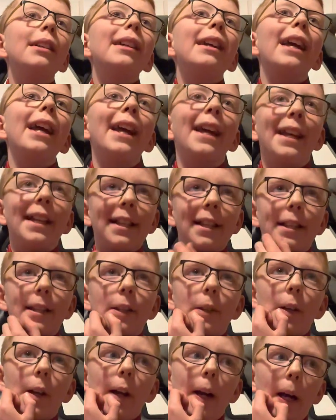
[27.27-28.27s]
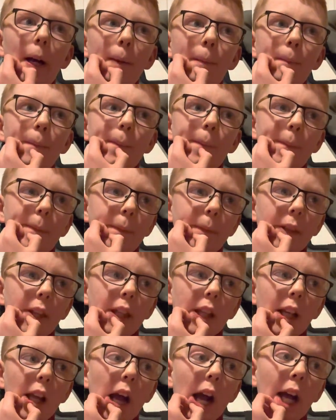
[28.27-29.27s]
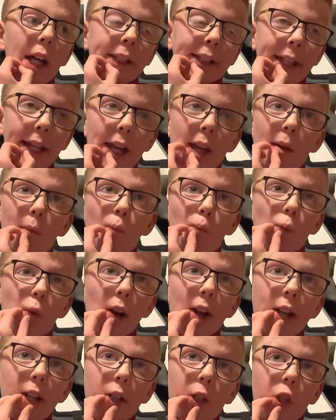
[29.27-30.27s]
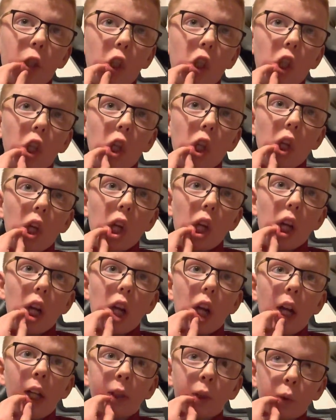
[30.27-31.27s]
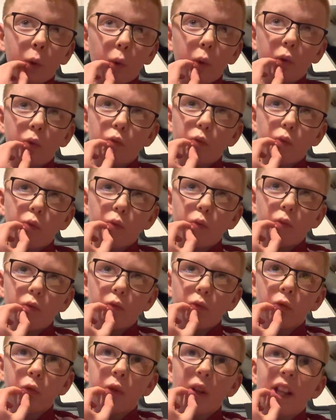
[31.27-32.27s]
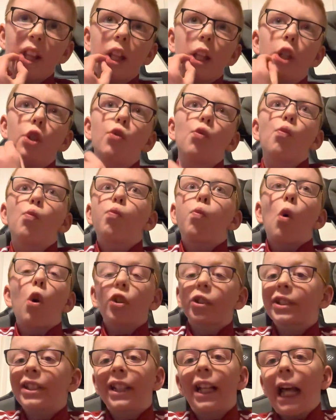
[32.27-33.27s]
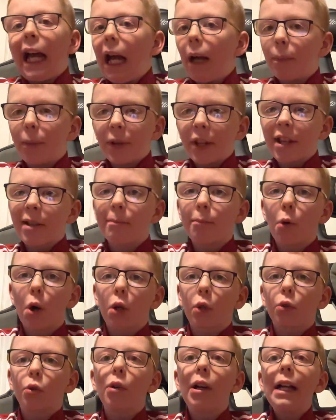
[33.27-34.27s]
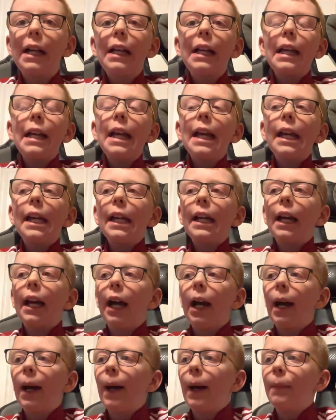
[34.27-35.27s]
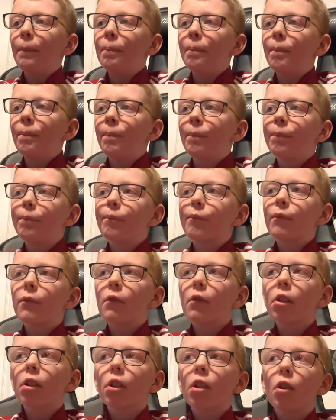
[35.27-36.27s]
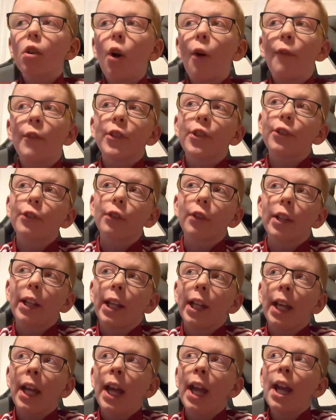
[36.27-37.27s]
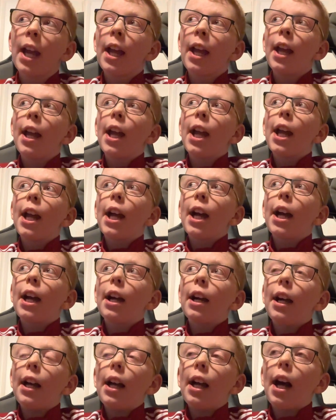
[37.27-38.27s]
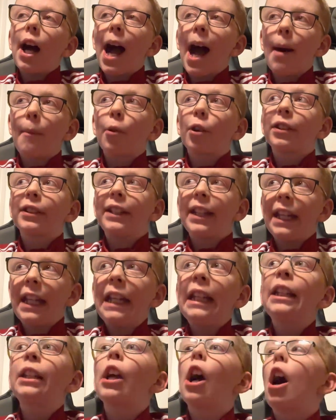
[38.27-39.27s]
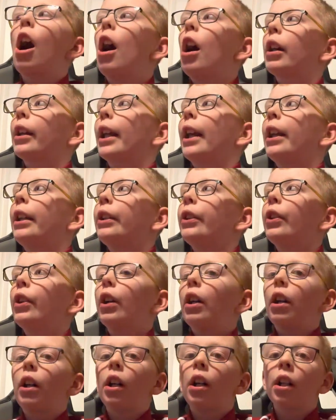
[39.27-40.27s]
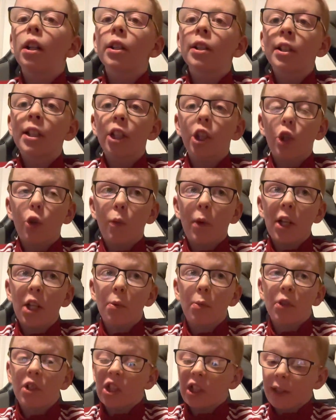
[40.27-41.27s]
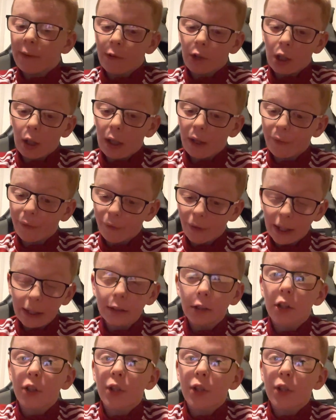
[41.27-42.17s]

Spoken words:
is a game which I don't really know what's going to happen tomorrow. Obviously, Aberdeen are in a situation which I never thought I'd find